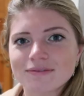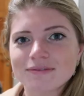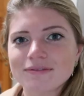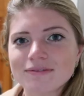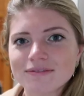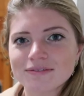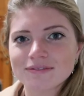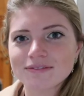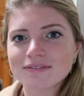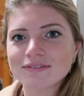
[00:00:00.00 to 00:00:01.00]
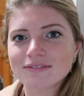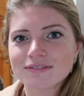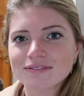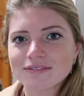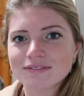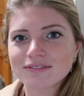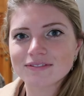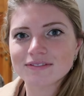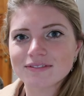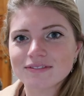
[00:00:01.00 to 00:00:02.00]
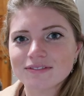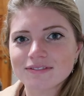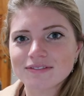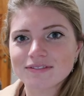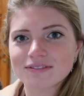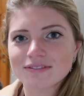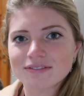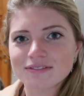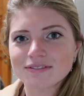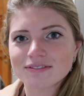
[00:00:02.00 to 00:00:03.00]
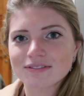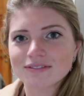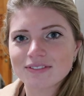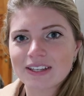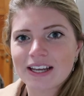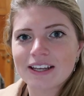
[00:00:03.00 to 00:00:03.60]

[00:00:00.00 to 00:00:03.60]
(not speaking)